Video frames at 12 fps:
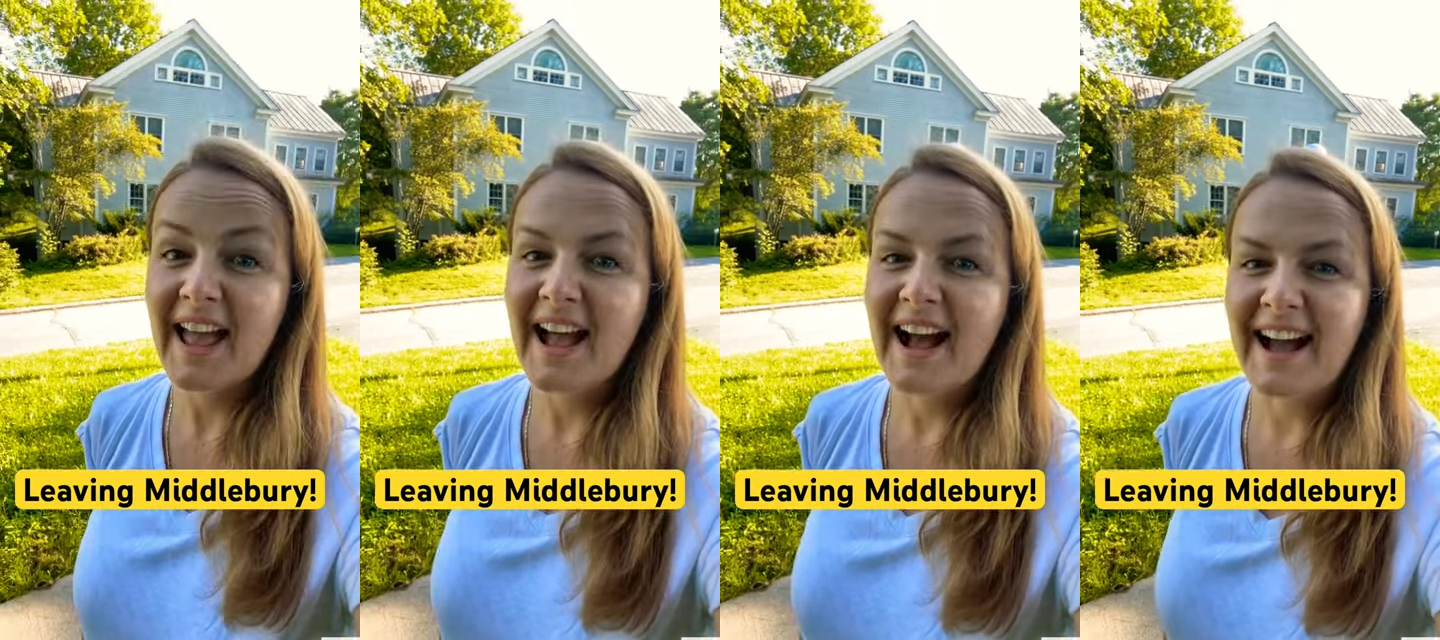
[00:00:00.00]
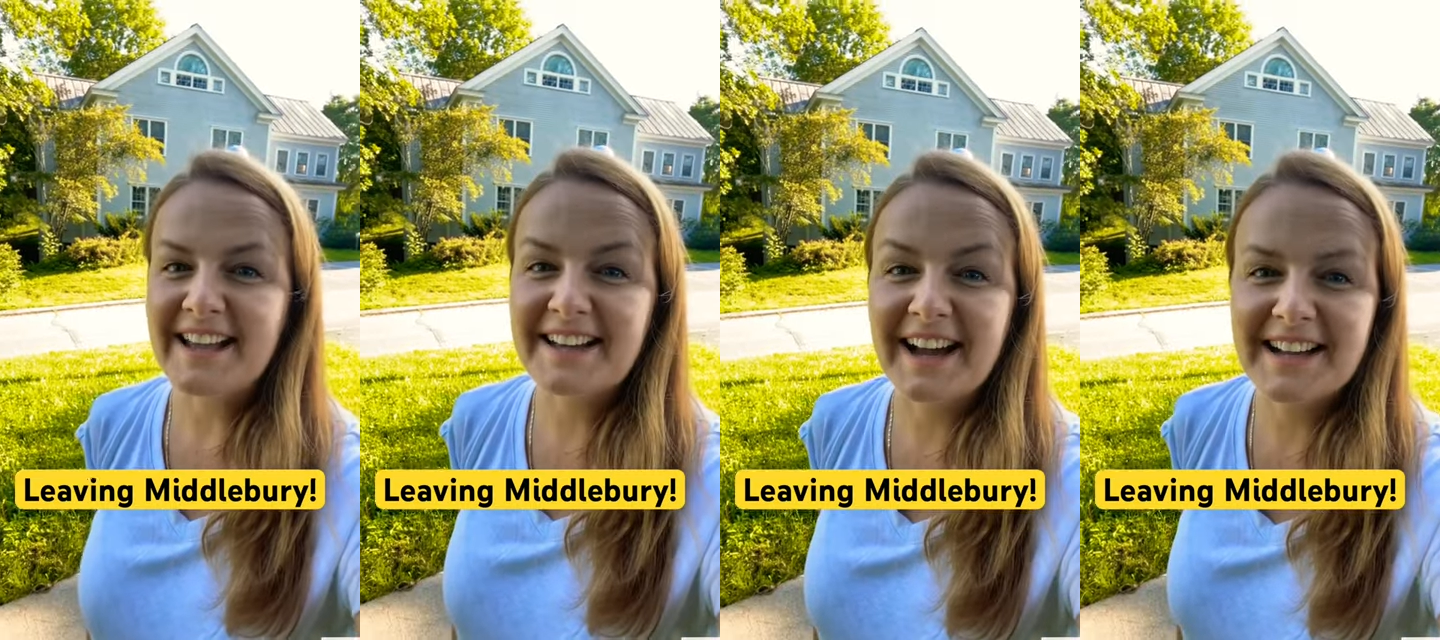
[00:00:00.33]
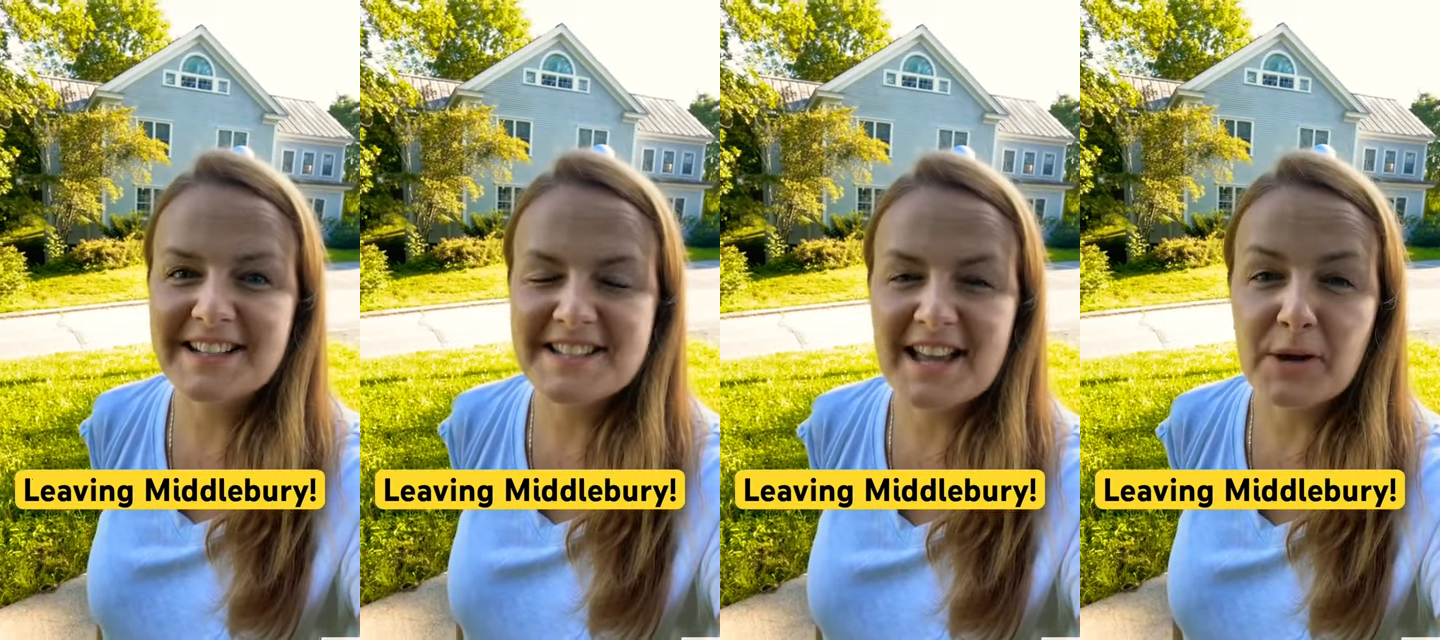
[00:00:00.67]
Hi
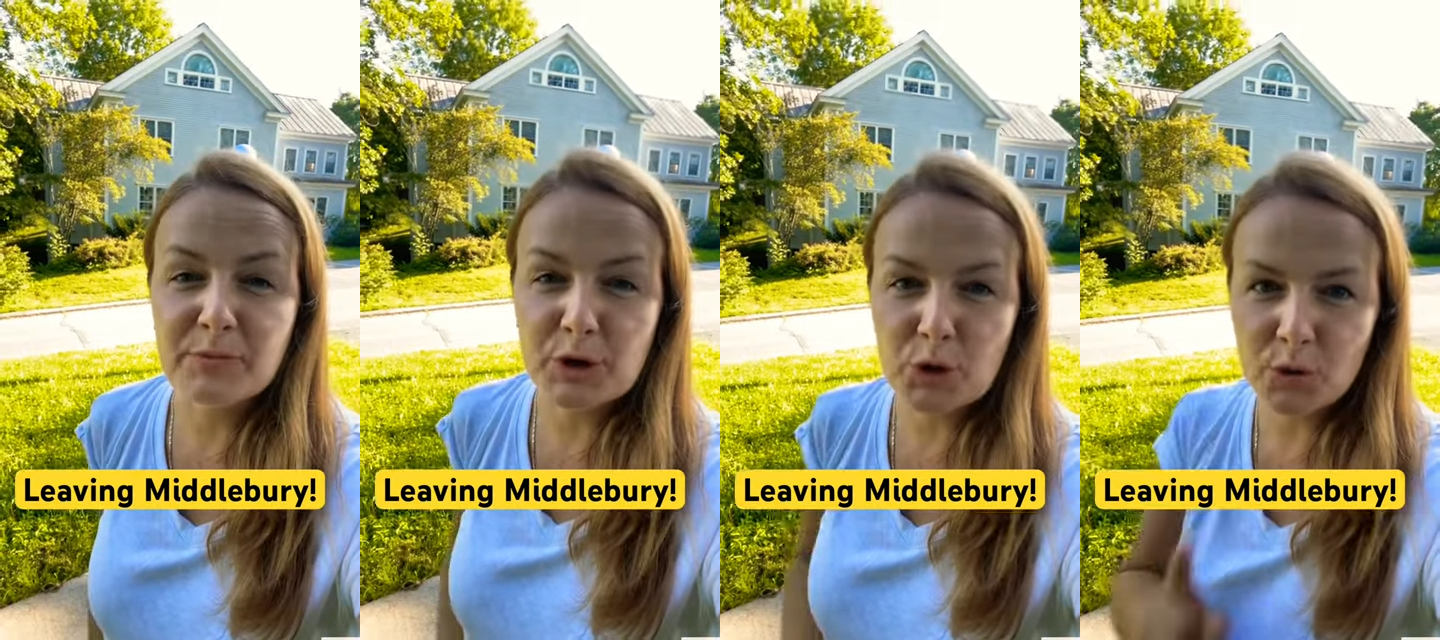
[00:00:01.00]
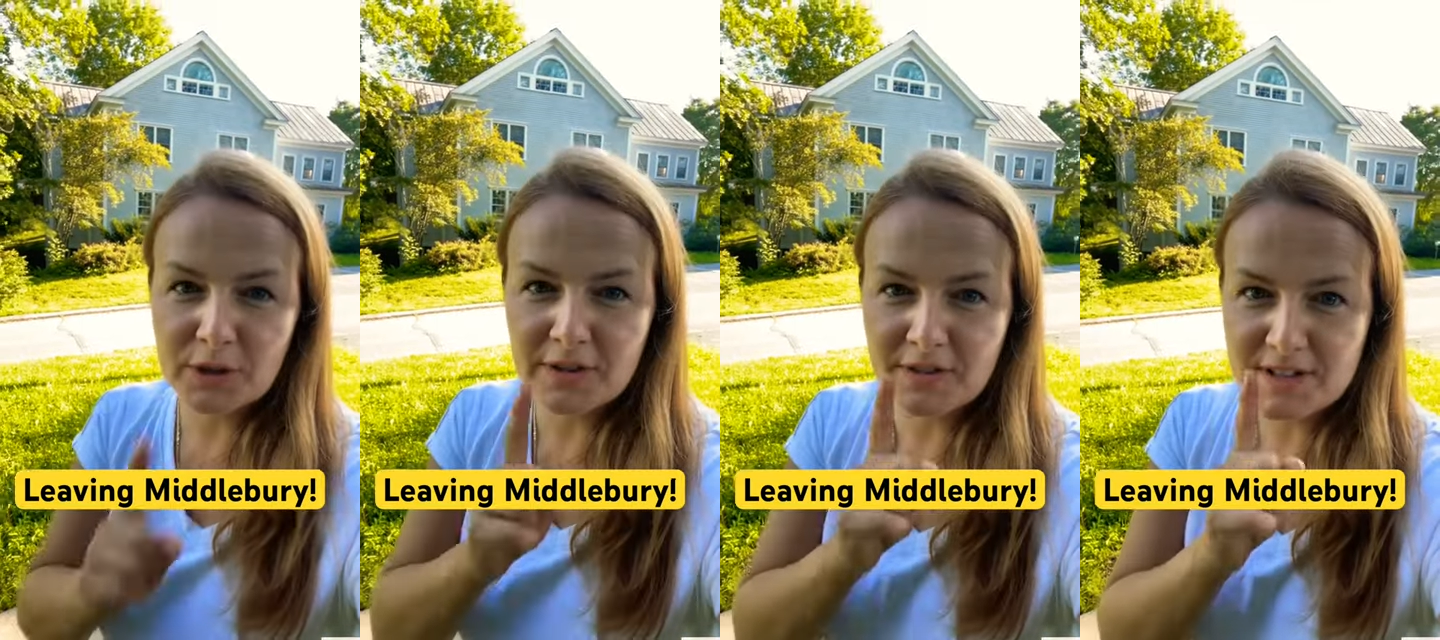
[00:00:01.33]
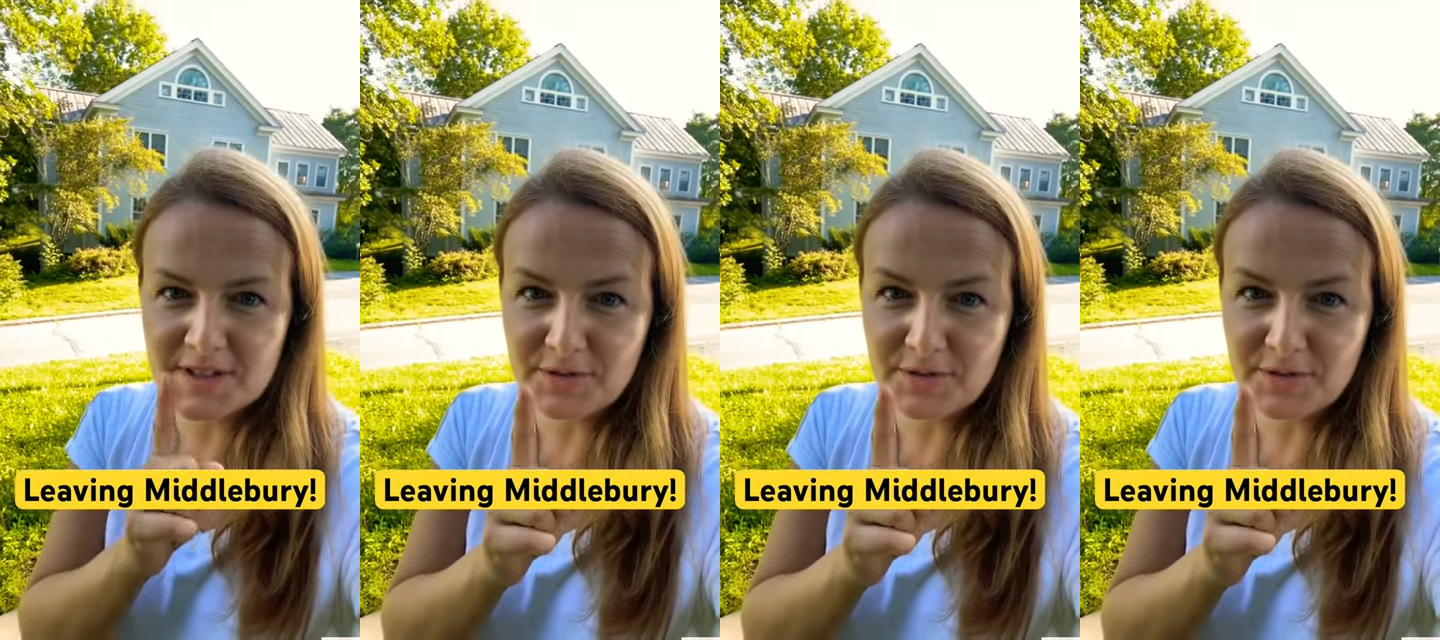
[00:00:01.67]
guys, I'm recording this